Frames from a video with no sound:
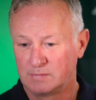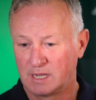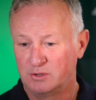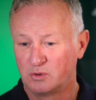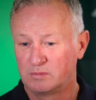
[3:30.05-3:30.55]

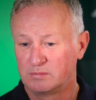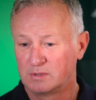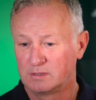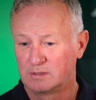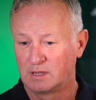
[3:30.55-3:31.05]
I know
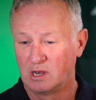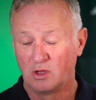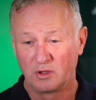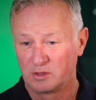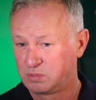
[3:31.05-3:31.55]
a
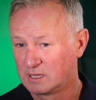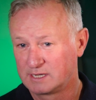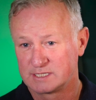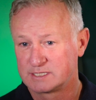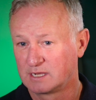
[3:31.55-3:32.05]
lot of the
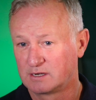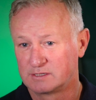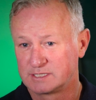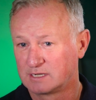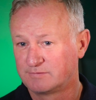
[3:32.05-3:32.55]
players
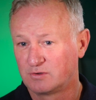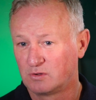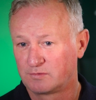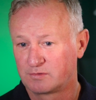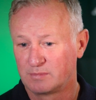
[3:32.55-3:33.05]
are still
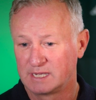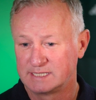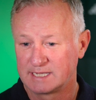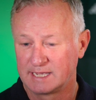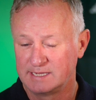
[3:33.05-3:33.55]
involved from
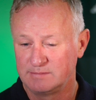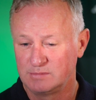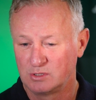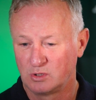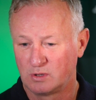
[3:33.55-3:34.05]
my
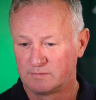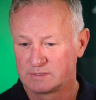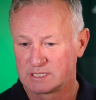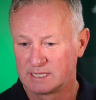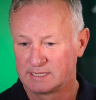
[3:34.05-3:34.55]
time, you know,
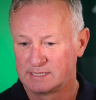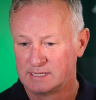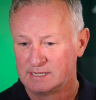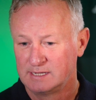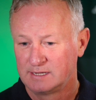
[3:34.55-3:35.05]
obviously, and
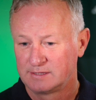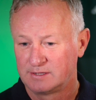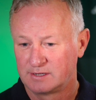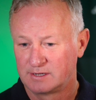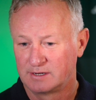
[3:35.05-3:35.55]

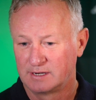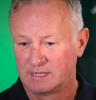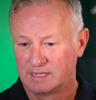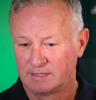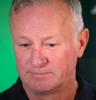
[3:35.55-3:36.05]

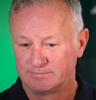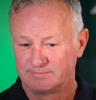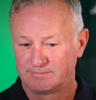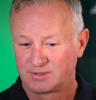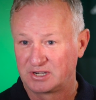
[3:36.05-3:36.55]
they're
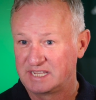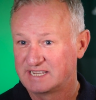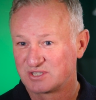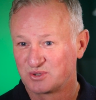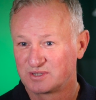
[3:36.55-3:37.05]
3
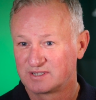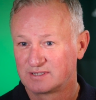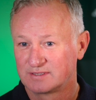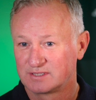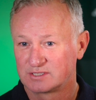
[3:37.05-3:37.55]
years
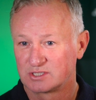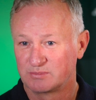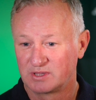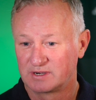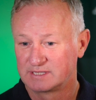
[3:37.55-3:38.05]
older. There's
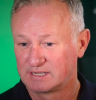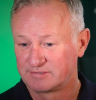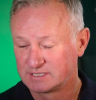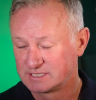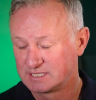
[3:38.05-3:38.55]
some of them at
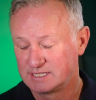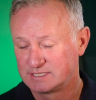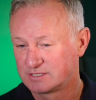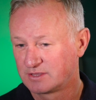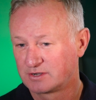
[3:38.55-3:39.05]
different
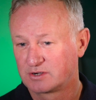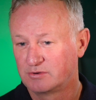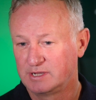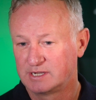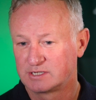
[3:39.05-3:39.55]
stages of their
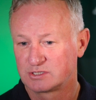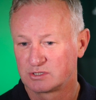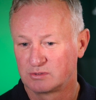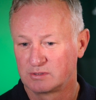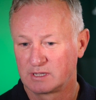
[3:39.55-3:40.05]
career,
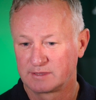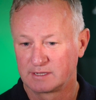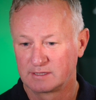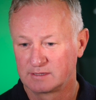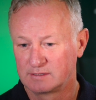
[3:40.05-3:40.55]
so I
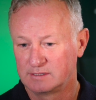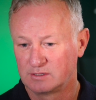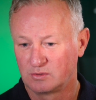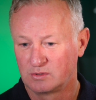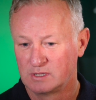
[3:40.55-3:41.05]
think, you
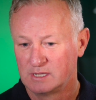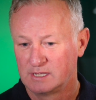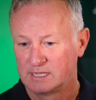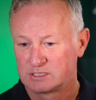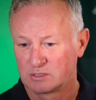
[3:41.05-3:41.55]
know,
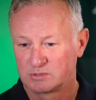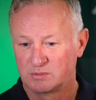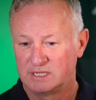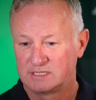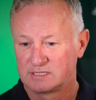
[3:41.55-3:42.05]
it's up
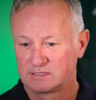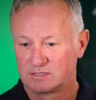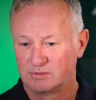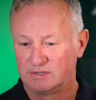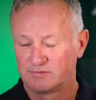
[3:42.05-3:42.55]
to me
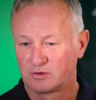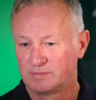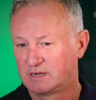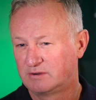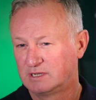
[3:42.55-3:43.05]
to
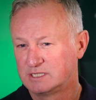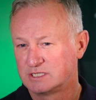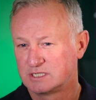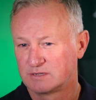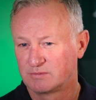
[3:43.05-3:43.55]
reform that
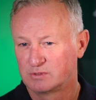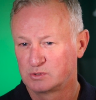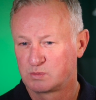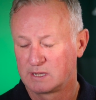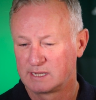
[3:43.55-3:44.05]
relationship with
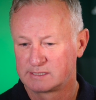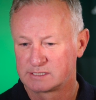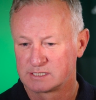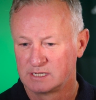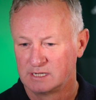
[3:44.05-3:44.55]
those
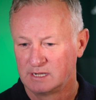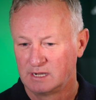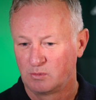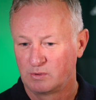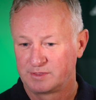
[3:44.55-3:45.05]
players.
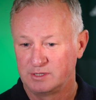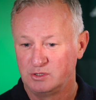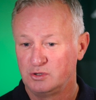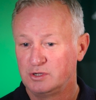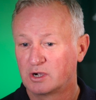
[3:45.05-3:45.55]
With the
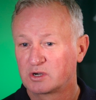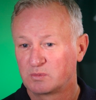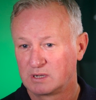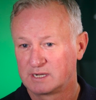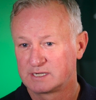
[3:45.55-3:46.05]
new
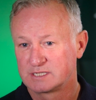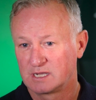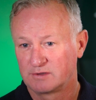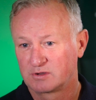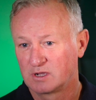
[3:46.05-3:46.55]
younger players
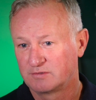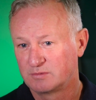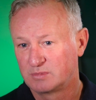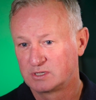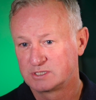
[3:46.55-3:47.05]
that have
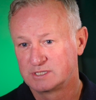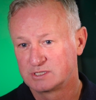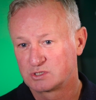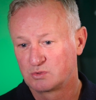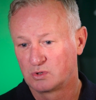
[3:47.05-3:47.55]
emerged in
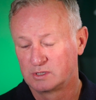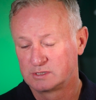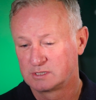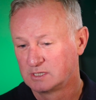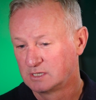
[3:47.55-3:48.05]
the
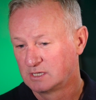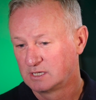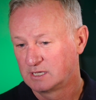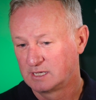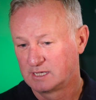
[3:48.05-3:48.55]
squad,
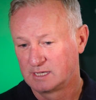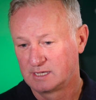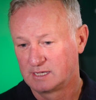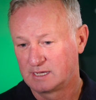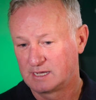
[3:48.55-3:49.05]

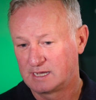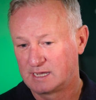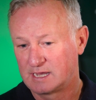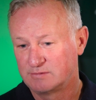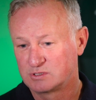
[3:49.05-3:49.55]

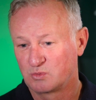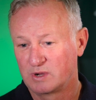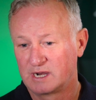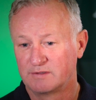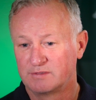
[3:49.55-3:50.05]
I was
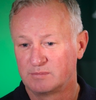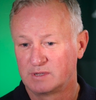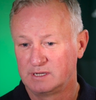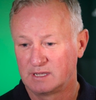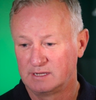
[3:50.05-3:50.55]
aware of them
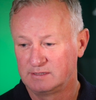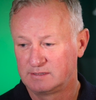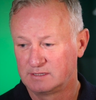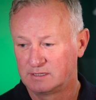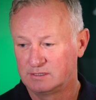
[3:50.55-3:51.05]

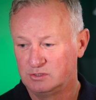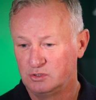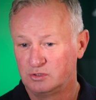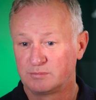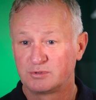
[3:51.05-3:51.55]
and
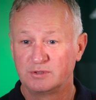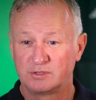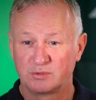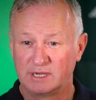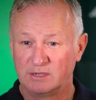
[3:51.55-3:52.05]
knew them through
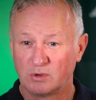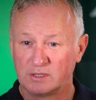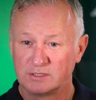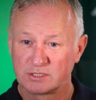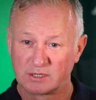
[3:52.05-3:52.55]
the
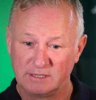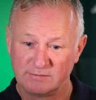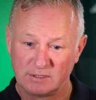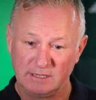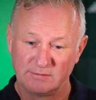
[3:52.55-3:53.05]
21s, or
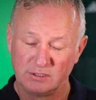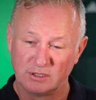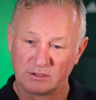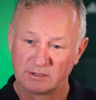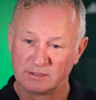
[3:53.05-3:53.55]
even
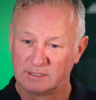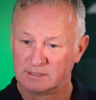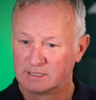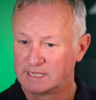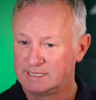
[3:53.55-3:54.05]
younger, the
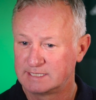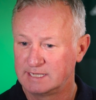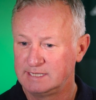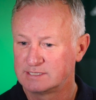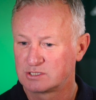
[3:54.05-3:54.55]

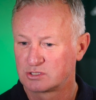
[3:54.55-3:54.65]
19s.